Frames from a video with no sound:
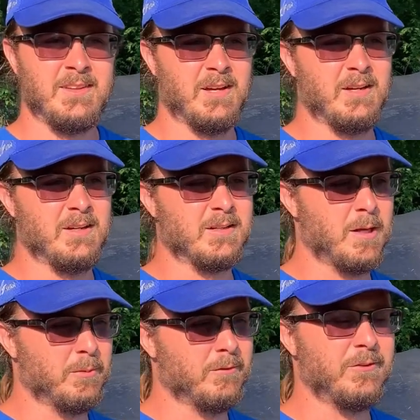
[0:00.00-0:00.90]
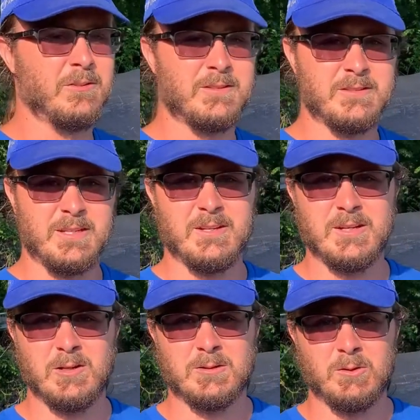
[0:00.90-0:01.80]
A couple of filters that you can
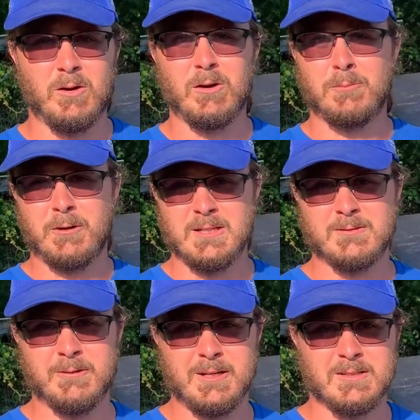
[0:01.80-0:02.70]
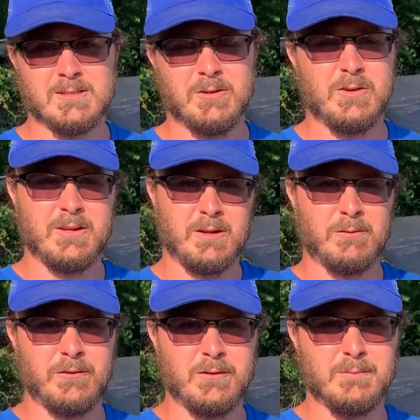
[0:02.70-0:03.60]
go through are price range, so you can go
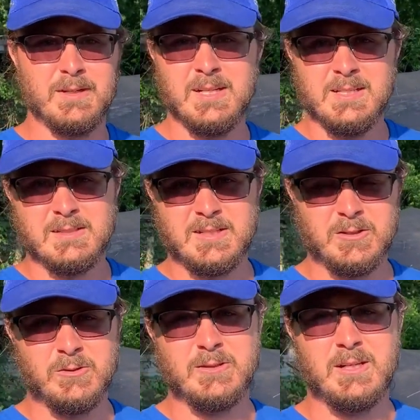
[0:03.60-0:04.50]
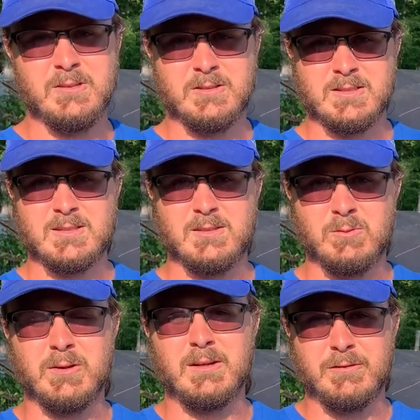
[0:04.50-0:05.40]
from $0 to
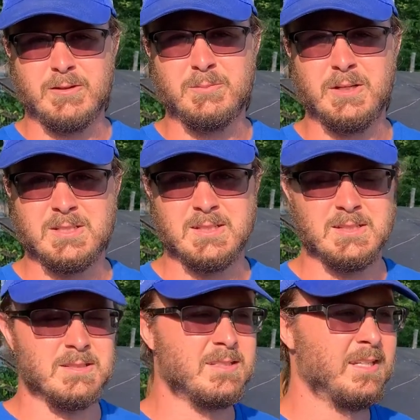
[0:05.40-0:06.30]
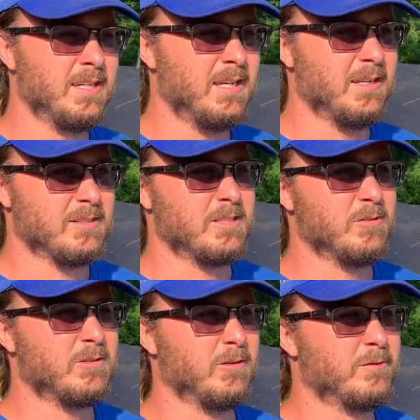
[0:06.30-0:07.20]
whatever your budget is, and it
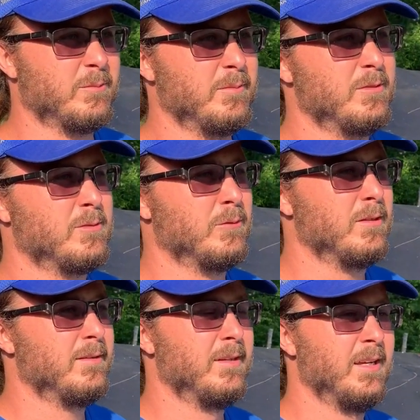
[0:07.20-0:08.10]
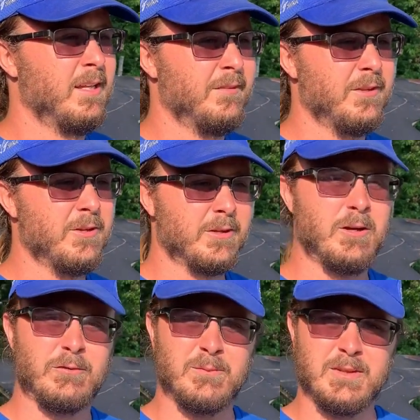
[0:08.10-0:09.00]
shows cars from in between. You can
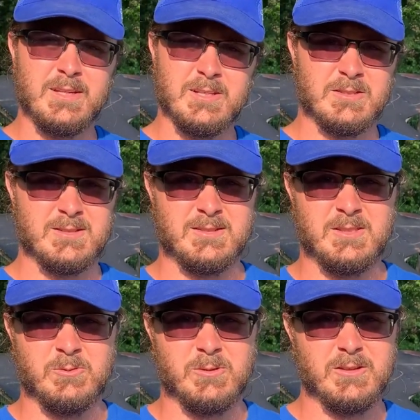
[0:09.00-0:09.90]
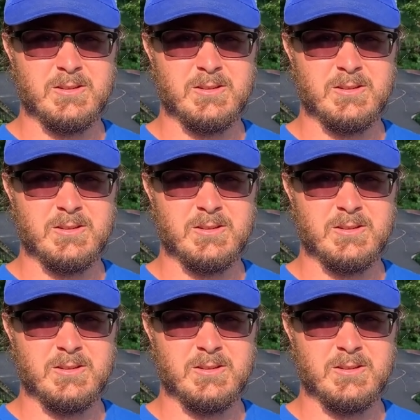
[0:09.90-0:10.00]
go from the years that you want.